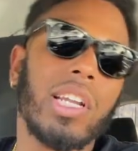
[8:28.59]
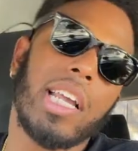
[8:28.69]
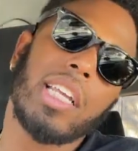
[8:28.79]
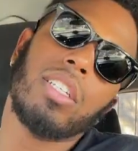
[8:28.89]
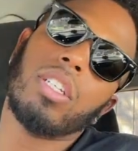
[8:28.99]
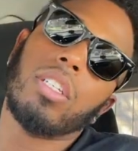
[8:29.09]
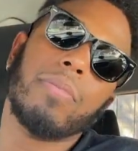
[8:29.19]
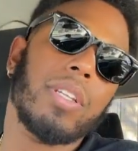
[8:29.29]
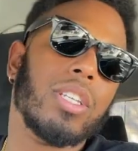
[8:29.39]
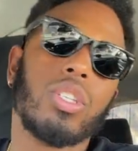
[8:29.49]
Like it's
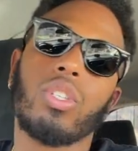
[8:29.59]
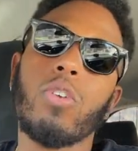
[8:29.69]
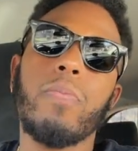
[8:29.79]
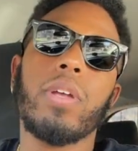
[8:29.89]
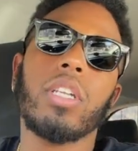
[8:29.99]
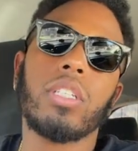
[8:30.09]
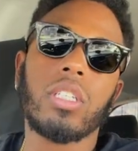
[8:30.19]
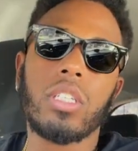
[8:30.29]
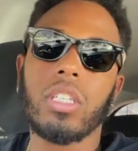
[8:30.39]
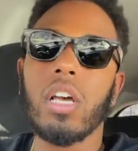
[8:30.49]
just the stupidest
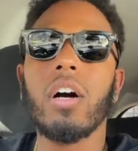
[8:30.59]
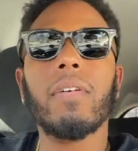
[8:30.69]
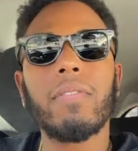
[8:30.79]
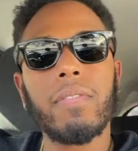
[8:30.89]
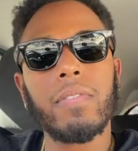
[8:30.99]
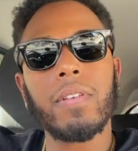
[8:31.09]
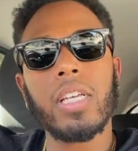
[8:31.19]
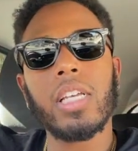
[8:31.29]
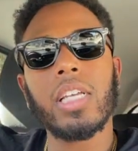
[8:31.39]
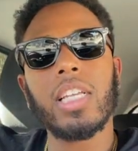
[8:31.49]
stuff
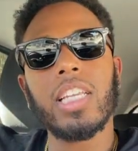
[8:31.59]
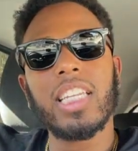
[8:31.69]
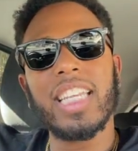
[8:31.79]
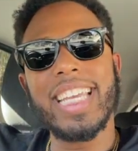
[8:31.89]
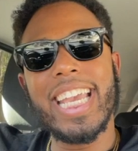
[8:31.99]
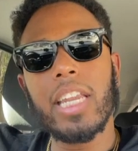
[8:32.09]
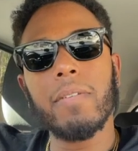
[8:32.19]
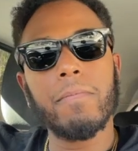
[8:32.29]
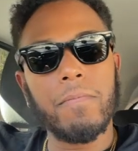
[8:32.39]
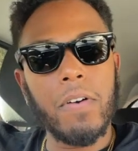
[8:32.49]
to get
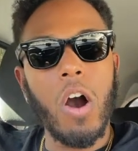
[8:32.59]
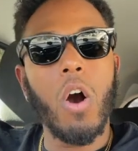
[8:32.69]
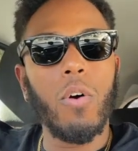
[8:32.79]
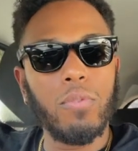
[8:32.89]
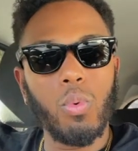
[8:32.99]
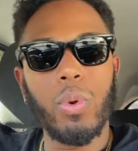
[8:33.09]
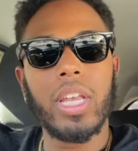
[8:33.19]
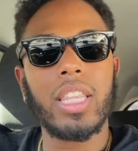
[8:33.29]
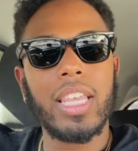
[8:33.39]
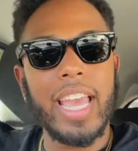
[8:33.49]
involved
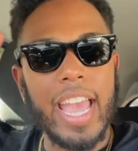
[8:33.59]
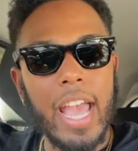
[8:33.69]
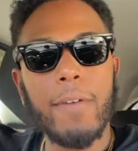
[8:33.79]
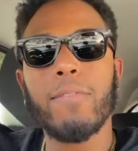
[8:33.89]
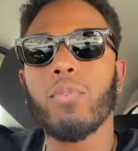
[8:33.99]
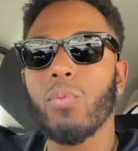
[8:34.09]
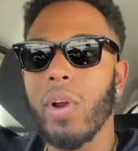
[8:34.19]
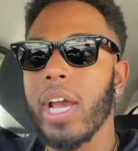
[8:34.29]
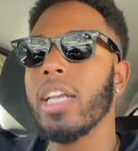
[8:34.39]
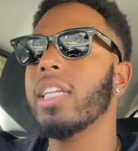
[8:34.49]
with ever,
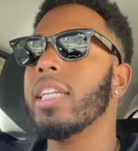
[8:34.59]
right?